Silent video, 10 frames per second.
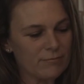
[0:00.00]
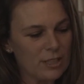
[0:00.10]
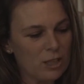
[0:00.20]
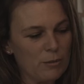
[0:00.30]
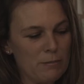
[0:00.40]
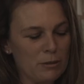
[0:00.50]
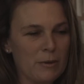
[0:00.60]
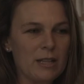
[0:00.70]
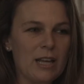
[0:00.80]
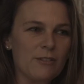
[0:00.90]
you know, people in
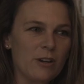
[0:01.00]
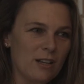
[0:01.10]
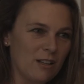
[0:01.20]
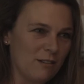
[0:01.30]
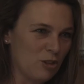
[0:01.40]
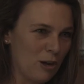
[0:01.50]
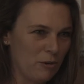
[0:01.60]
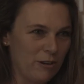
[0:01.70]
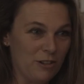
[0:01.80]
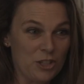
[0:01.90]
my life who had a lot of
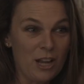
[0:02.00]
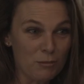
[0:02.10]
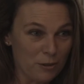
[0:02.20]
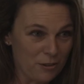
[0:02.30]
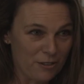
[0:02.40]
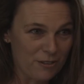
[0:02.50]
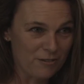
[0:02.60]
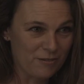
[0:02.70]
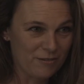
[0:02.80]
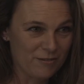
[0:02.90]
trauma around childbirth.
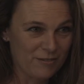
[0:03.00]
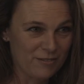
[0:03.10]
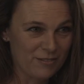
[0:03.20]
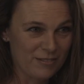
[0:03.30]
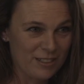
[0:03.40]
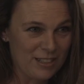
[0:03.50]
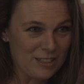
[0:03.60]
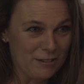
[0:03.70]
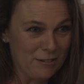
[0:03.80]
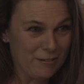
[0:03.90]
And
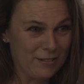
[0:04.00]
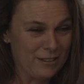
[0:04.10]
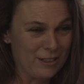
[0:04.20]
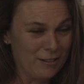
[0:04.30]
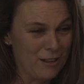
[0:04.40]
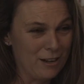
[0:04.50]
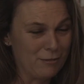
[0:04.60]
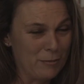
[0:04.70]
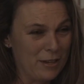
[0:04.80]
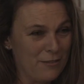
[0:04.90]
so, you know, a lot
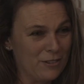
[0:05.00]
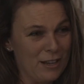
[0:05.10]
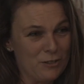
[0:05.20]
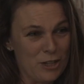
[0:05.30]
of women after they have